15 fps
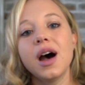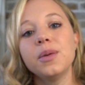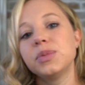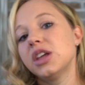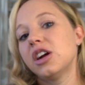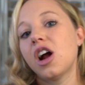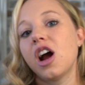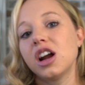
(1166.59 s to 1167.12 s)

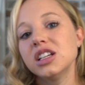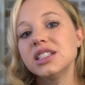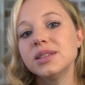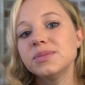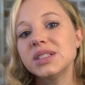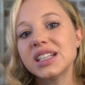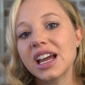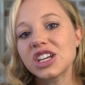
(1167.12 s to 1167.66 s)
There are some
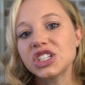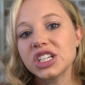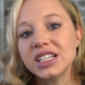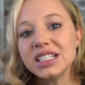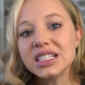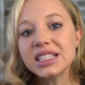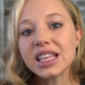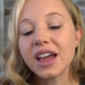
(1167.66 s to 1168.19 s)

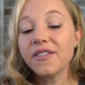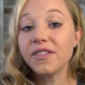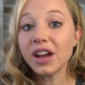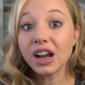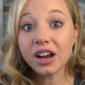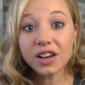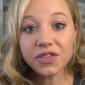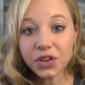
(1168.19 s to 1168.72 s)
sections that
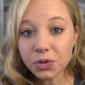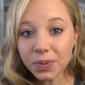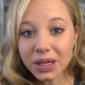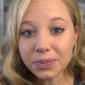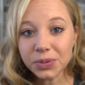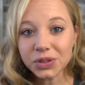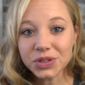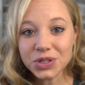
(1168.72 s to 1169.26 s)
very few
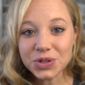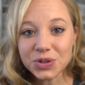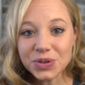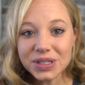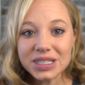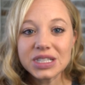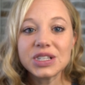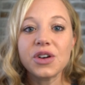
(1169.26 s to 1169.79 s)
people do,
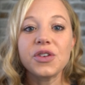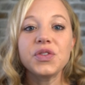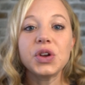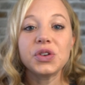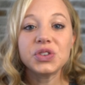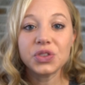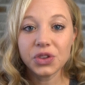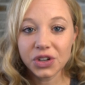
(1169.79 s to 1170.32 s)
and so if
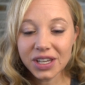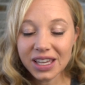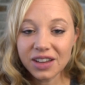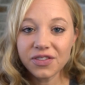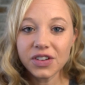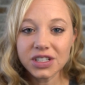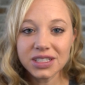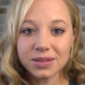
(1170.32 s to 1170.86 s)
you're looking
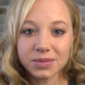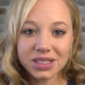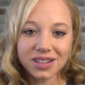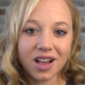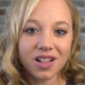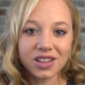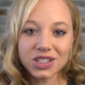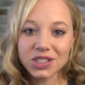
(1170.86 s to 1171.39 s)
for some
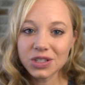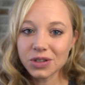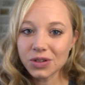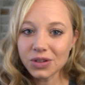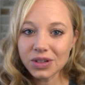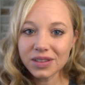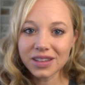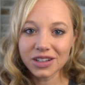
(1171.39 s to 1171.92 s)

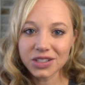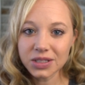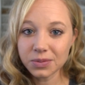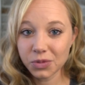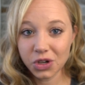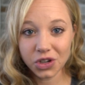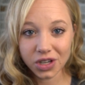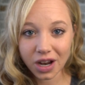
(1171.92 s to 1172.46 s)
solitude, there's some
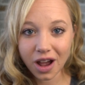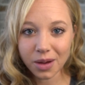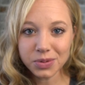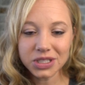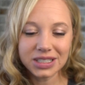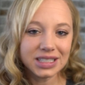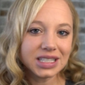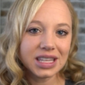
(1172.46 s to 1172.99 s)
good
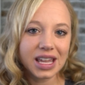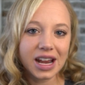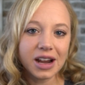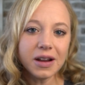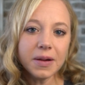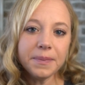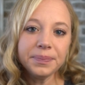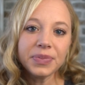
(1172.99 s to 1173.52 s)
options
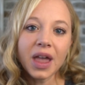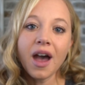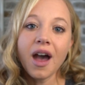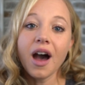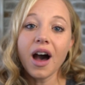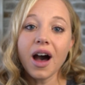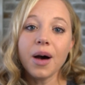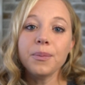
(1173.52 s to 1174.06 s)
there.
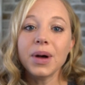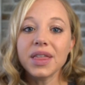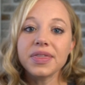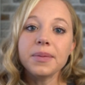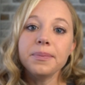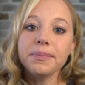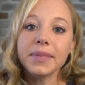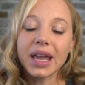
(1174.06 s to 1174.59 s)
But the
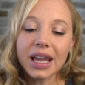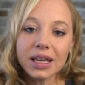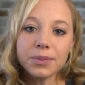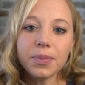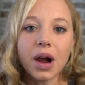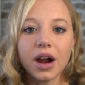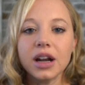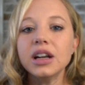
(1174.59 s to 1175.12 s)
main
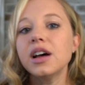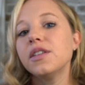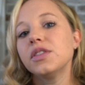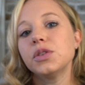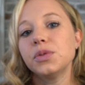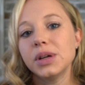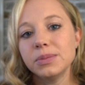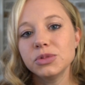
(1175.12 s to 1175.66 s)
part of the
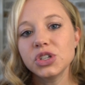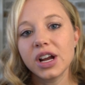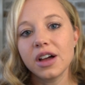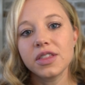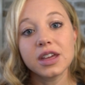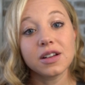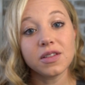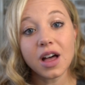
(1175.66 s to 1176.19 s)
Rim Trail
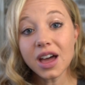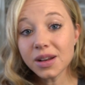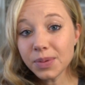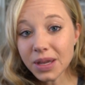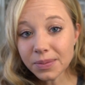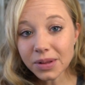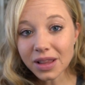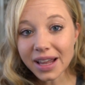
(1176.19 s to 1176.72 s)
that a lot of
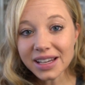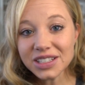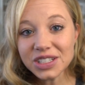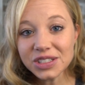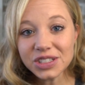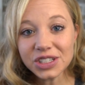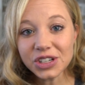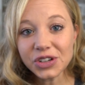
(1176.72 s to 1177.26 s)
people like to
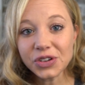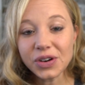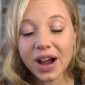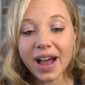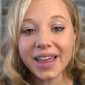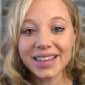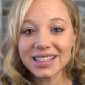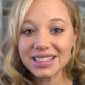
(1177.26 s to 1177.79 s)
do
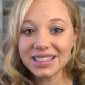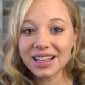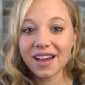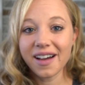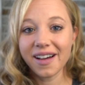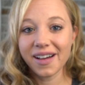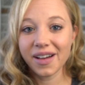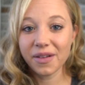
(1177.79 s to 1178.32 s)
is
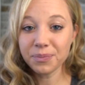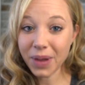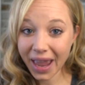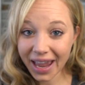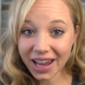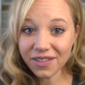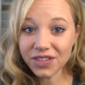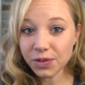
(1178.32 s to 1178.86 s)
a
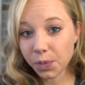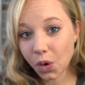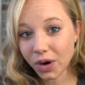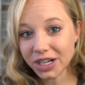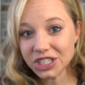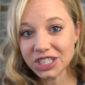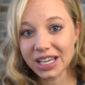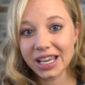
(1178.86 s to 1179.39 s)
paved
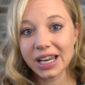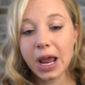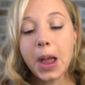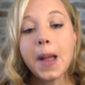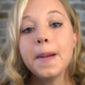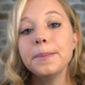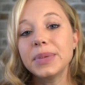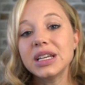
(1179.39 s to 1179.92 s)
portion
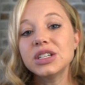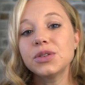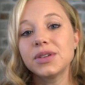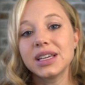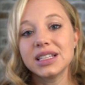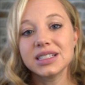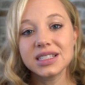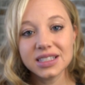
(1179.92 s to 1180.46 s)

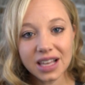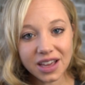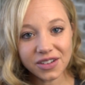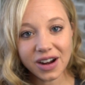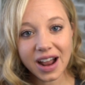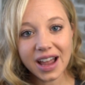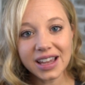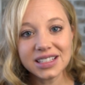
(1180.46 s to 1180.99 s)
between
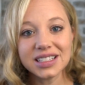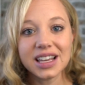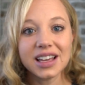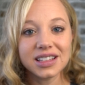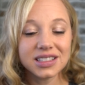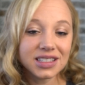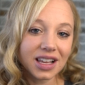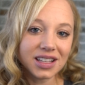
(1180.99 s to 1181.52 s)
sunrise
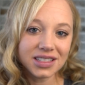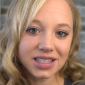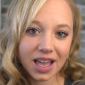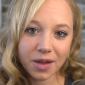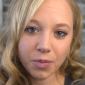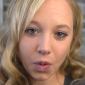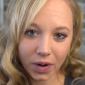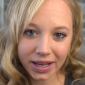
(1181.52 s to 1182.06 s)
and
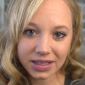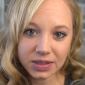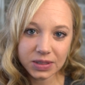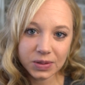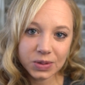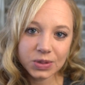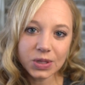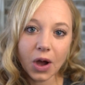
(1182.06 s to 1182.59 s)
sunset points.
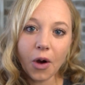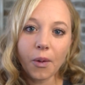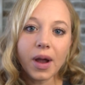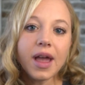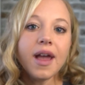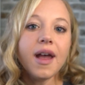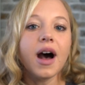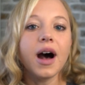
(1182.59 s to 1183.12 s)
So
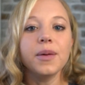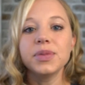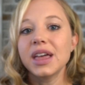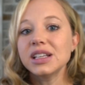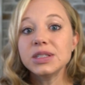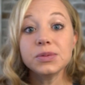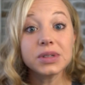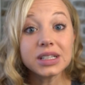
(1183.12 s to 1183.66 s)

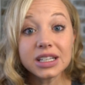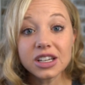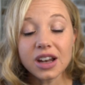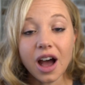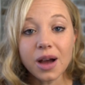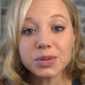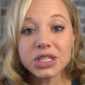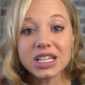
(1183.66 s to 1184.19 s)
that's a really good
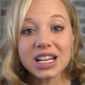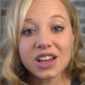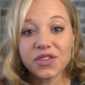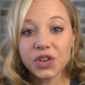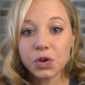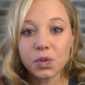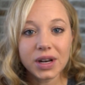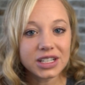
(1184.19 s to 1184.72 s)
option if
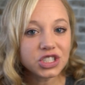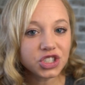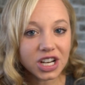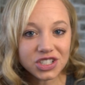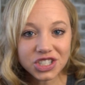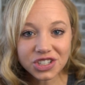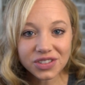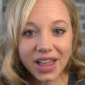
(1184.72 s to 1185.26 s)
you want to
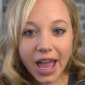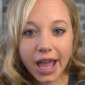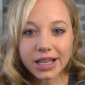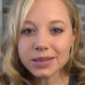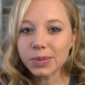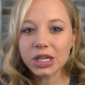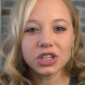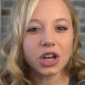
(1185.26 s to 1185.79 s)
stretch your legs,
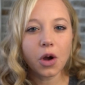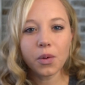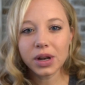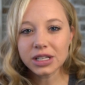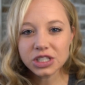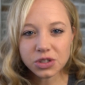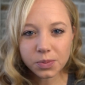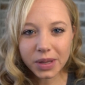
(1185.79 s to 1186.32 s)
but you don't want
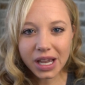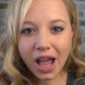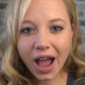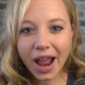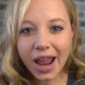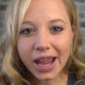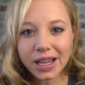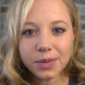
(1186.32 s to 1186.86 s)
to do a big
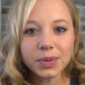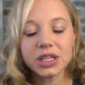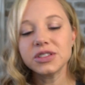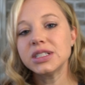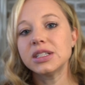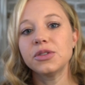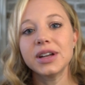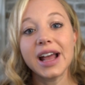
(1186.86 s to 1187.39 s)
hike, but you
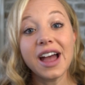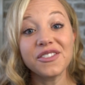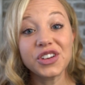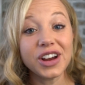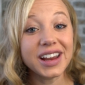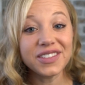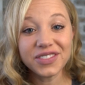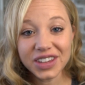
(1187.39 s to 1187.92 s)
still want to have
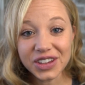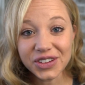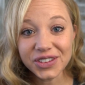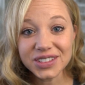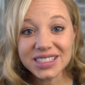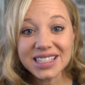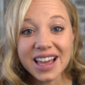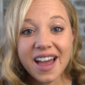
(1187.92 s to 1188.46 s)
great
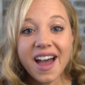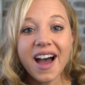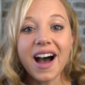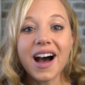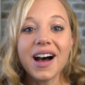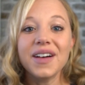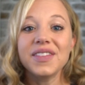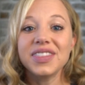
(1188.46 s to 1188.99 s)
views.
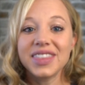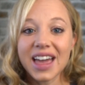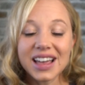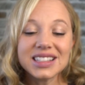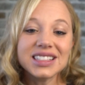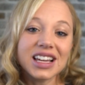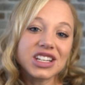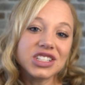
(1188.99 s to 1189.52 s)
That
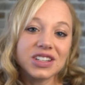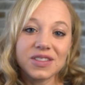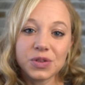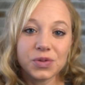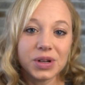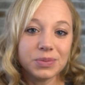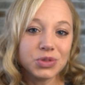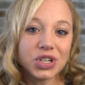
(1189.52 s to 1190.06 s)
section of the
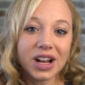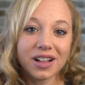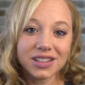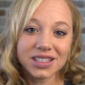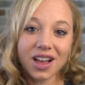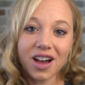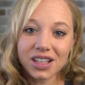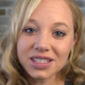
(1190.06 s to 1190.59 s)
Rim Trail is
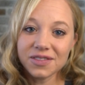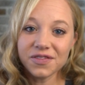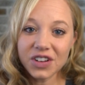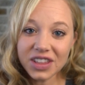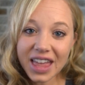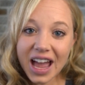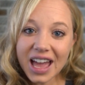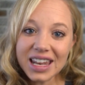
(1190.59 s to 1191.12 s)
awesome for
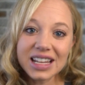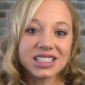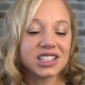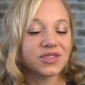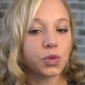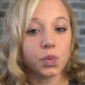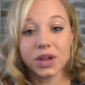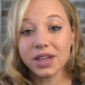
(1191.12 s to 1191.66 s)
that. It's
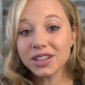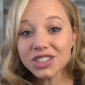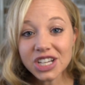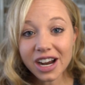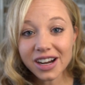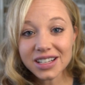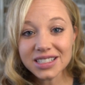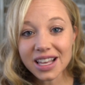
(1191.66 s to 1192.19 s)

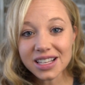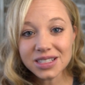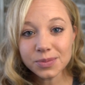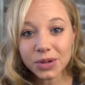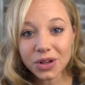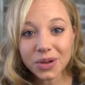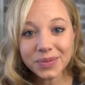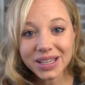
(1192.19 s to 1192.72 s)
wheelchair
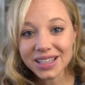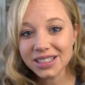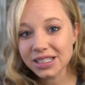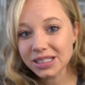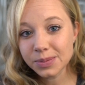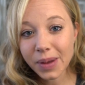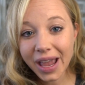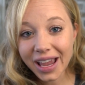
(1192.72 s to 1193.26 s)
accessible because
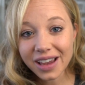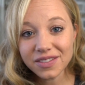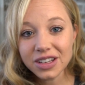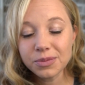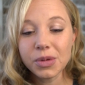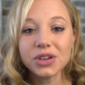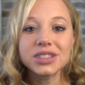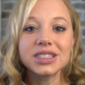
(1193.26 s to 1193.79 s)
it's paved and
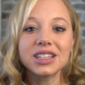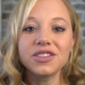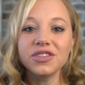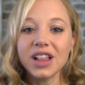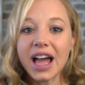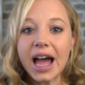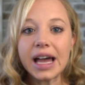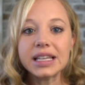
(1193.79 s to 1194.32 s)
mostly
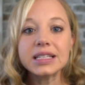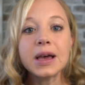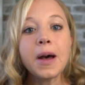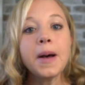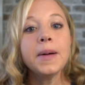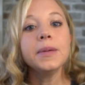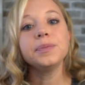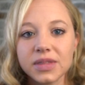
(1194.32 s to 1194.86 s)
flat,
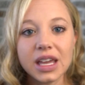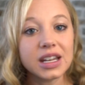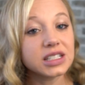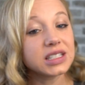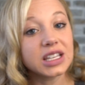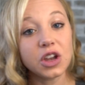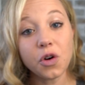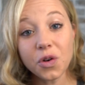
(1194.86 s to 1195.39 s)
That is
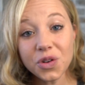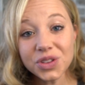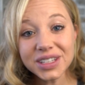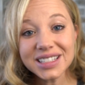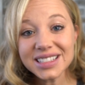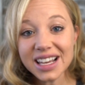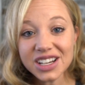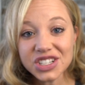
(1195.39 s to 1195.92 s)
the only
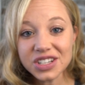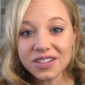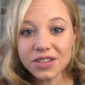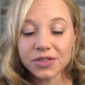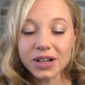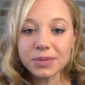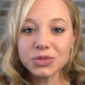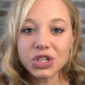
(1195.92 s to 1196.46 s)
section of the
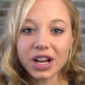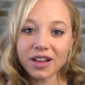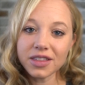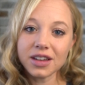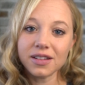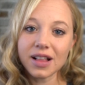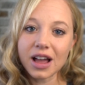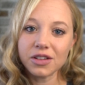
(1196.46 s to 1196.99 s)
rim trail that
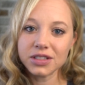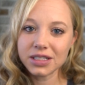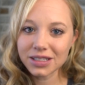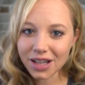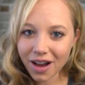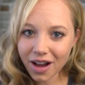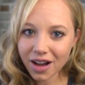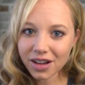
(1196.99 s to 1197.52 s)
allows
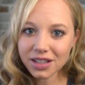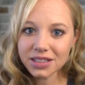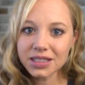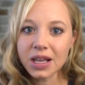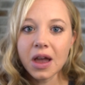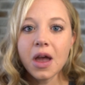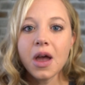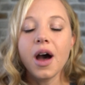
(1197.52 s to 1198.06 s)
dogs.
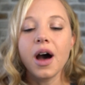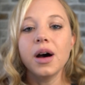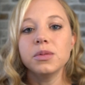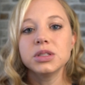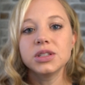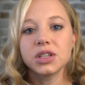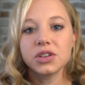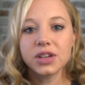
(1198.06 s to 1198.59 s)

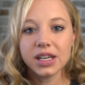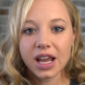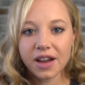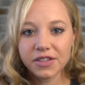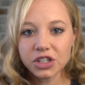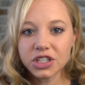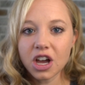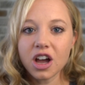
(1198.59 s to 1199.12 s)
So you can have
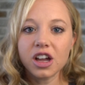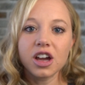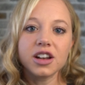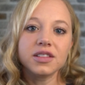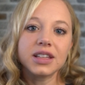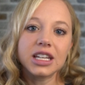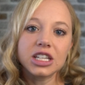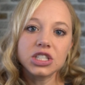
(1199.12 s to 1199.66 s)
your dog on a
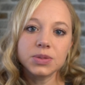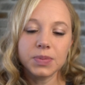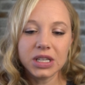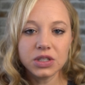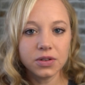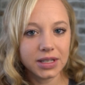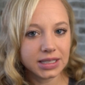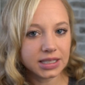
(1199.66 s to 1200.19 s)
leash
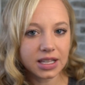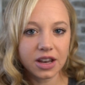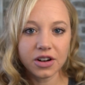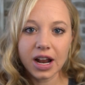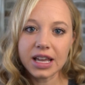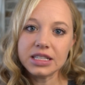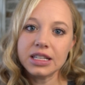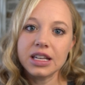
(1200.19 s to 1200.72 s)
between
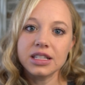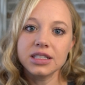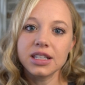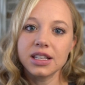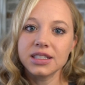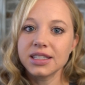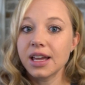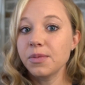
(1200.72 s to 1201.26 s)
sunrise and
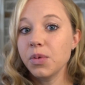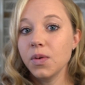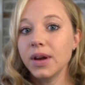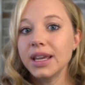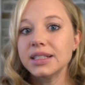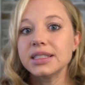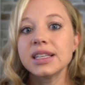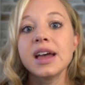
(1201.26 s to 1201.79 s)
sunset
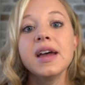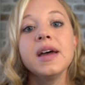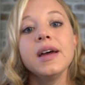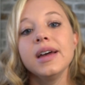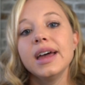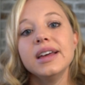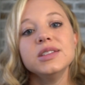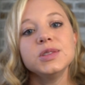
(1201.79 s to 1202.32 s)
points.
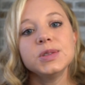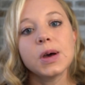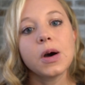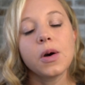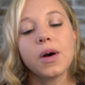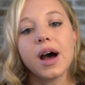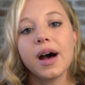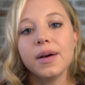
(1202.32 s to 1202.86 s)
And
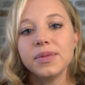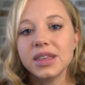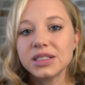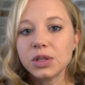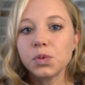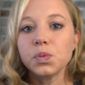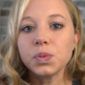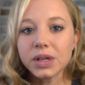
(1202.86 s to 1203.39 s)
so that's
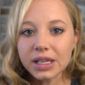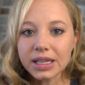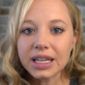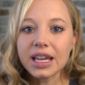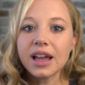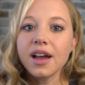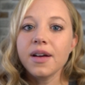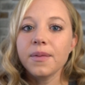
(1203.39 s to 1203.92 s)
a
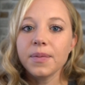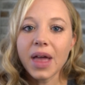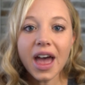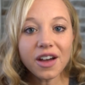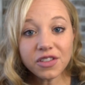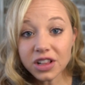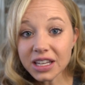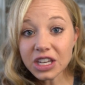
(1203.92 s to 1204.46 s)
really heavily